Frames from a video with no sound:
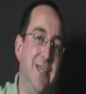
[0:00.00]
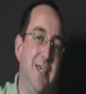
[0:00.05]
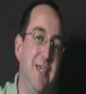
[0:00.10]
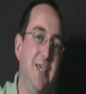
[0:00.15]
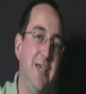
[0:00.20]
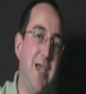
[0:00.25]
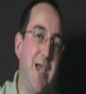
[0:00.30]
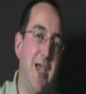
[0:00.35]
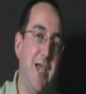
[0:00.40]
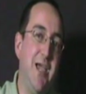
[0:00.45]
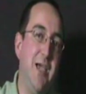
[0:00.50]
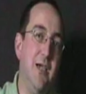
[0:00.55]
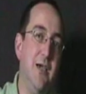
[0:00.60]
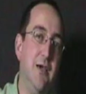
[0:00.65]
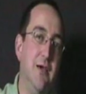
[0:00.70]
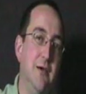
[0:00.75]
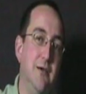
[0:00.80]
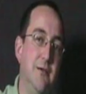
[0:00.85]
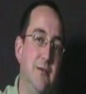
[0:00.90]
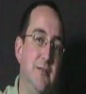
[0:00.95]

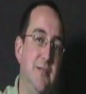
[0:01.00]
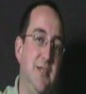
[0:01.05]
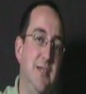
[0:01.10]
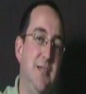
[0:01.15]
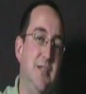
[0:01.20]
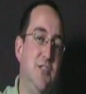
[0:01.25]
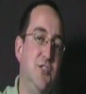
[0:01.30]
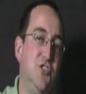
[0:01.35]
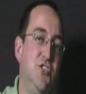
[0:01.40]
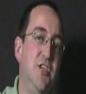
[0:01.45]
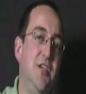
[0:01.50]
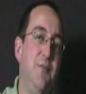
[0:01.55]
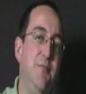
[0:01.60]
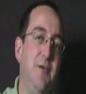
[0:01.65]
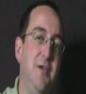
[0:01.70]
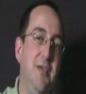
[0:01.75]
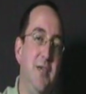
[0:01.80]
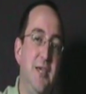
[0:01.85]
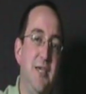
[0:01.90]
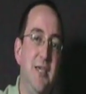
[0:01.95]

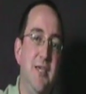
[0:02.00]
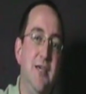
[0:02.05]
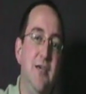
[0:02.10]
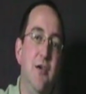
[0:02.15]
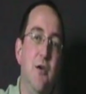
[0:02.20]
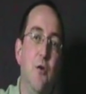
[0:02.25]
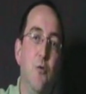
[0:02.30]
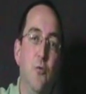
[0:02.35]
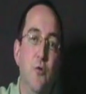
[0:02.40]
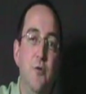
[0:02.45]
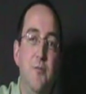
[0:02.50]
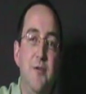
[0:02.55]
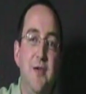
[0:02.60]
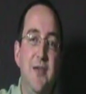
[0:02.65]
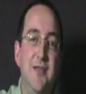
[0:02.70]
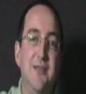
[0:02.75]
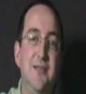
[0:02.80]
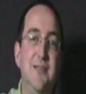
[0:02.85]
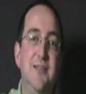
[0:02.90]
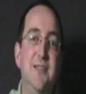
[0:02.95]
EADGBE would
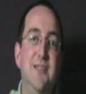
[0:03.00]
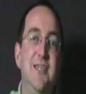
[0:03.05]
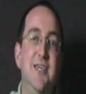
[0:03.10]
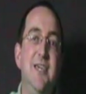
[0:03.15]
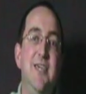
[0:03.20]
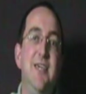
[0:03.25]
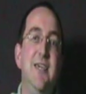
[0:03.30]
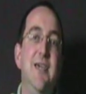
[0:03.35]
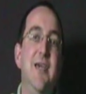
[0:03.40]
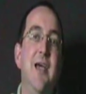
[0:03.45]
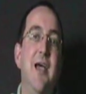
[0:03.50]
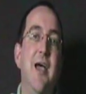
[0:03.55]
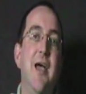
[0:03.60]
be D,